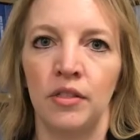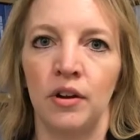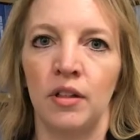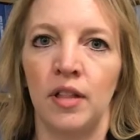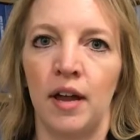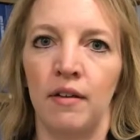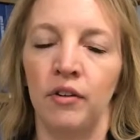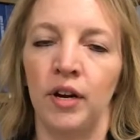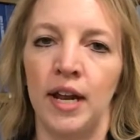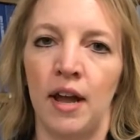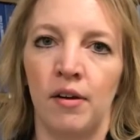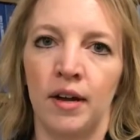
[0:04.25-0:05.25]
There are a lot of
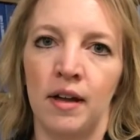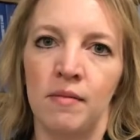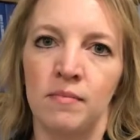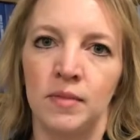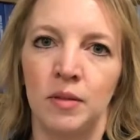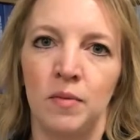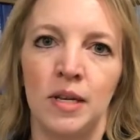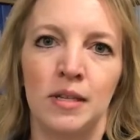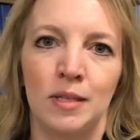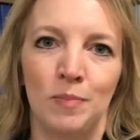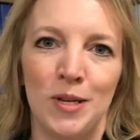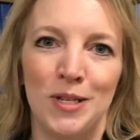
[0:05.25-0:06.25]
great outcomes that we
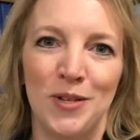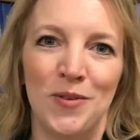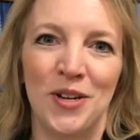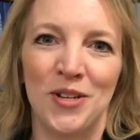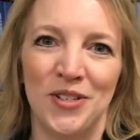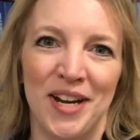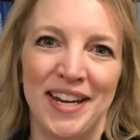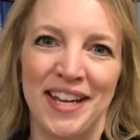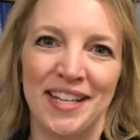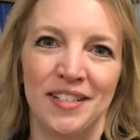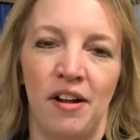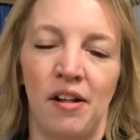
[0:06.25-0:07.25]
could speak to, and I'll try and
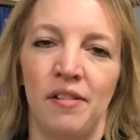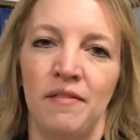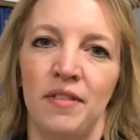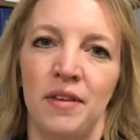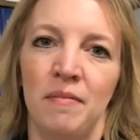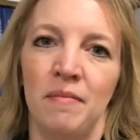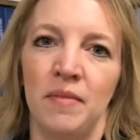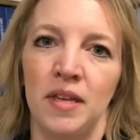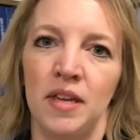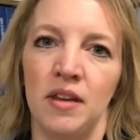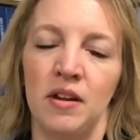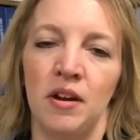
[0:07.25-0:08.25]
get to all of them
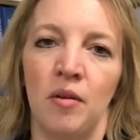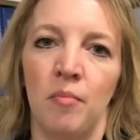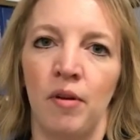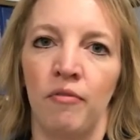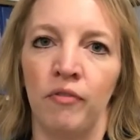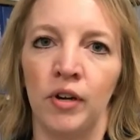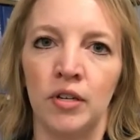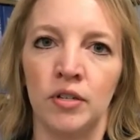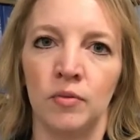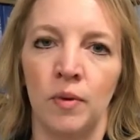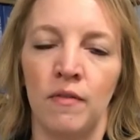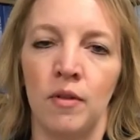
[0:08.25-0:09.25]
here. But
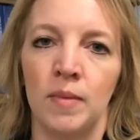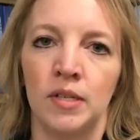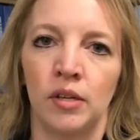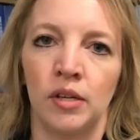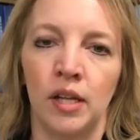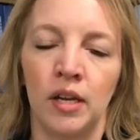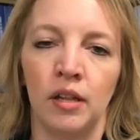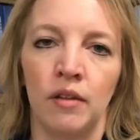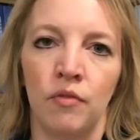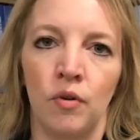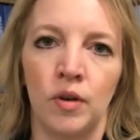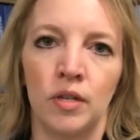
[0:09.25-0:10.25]
first, one of them is our
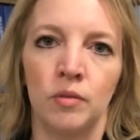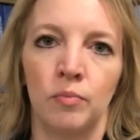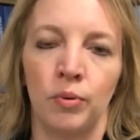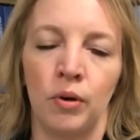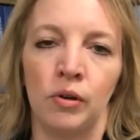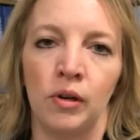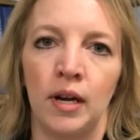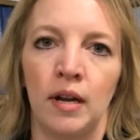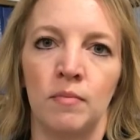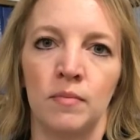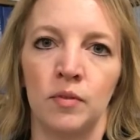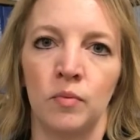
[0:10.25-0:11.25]
clinically focused
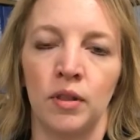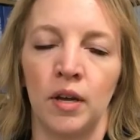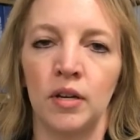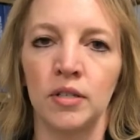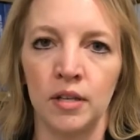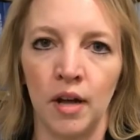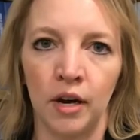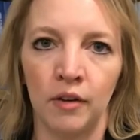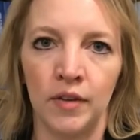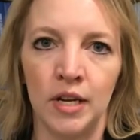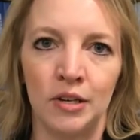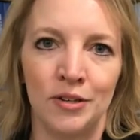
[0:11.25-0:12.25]
programs. With our
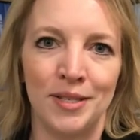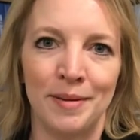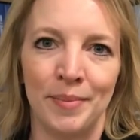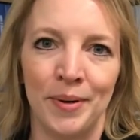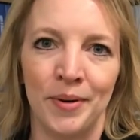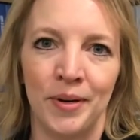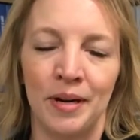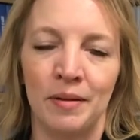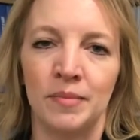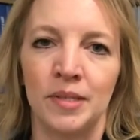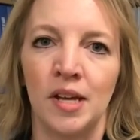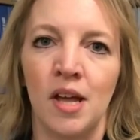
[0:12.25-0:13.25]
sonography and nursing
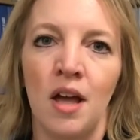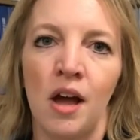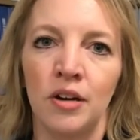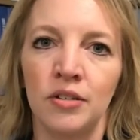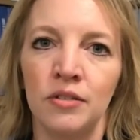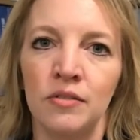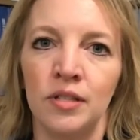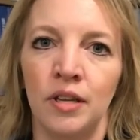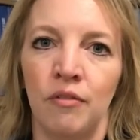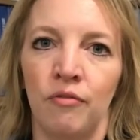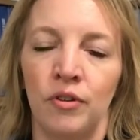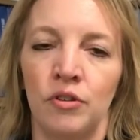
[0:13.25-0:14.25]
programs, our students
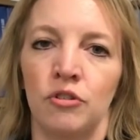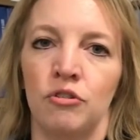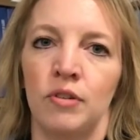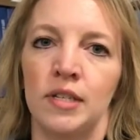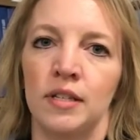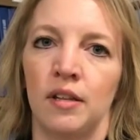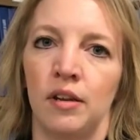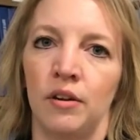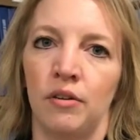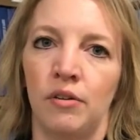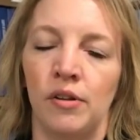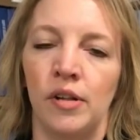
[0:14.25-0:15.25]
get first choice
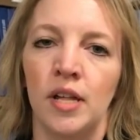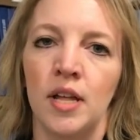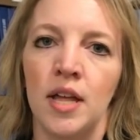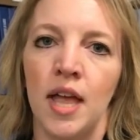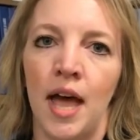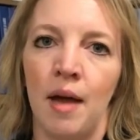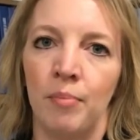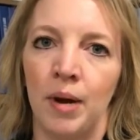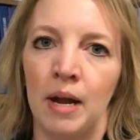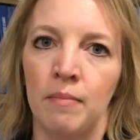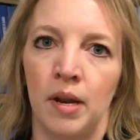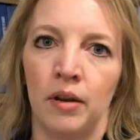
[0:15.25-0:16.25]
clinical at
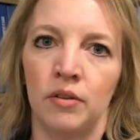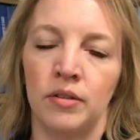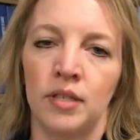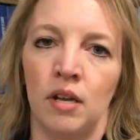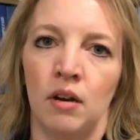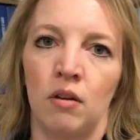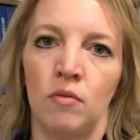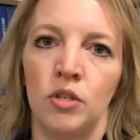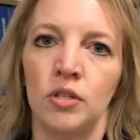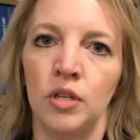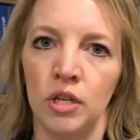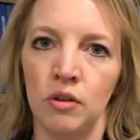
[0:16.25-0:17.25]
Bryan Medical Center,
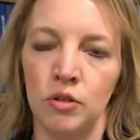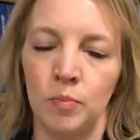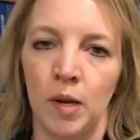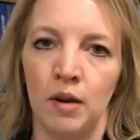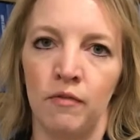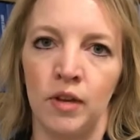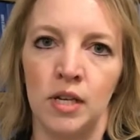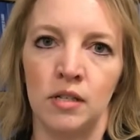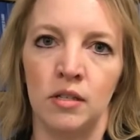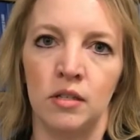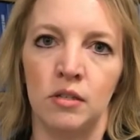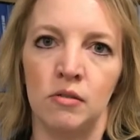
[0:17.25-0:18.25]
which is a huge benefit
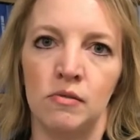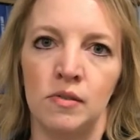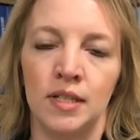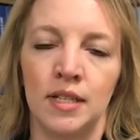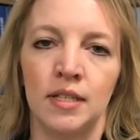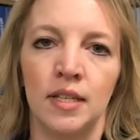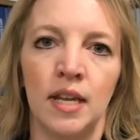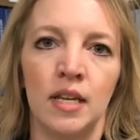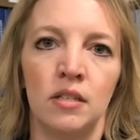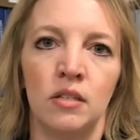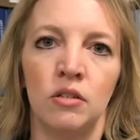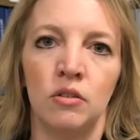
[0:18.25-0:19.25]
to students because they
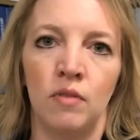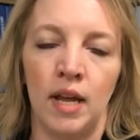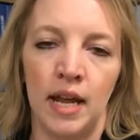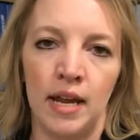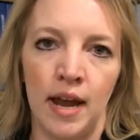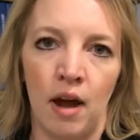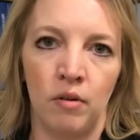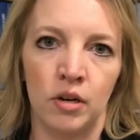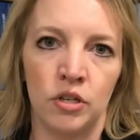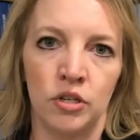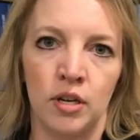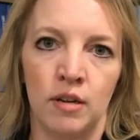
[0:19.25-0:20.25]
get to do eight
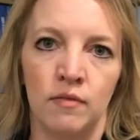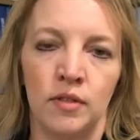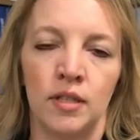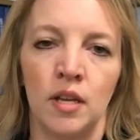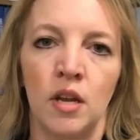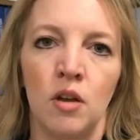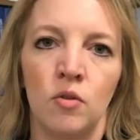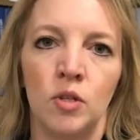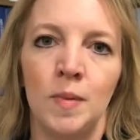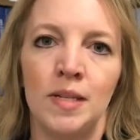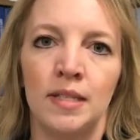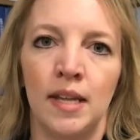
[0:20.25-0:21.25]
hour shifts,
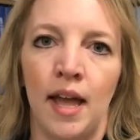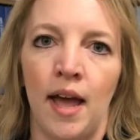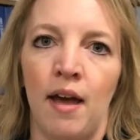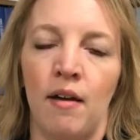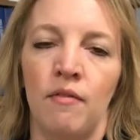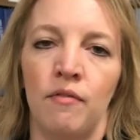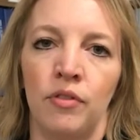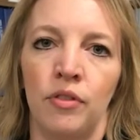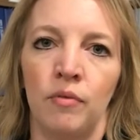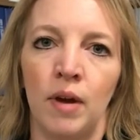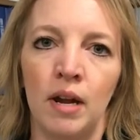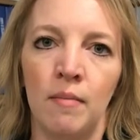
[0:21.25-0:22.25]
which means they have
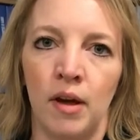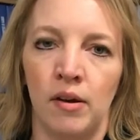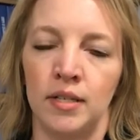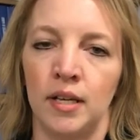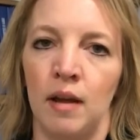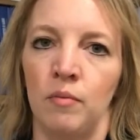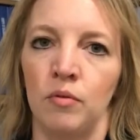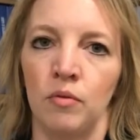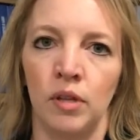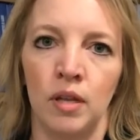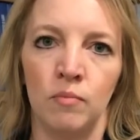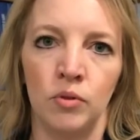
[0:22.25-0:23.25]
the right amount of time to
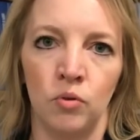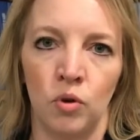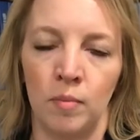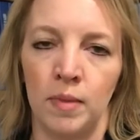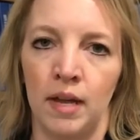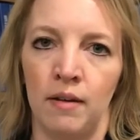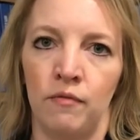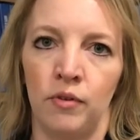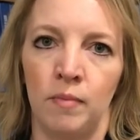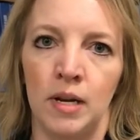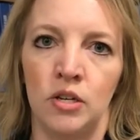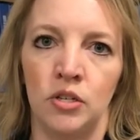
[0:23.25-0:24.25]
really absorb that
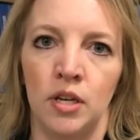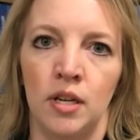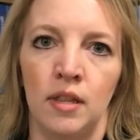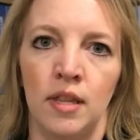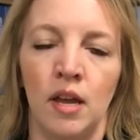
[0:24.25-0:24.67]
information.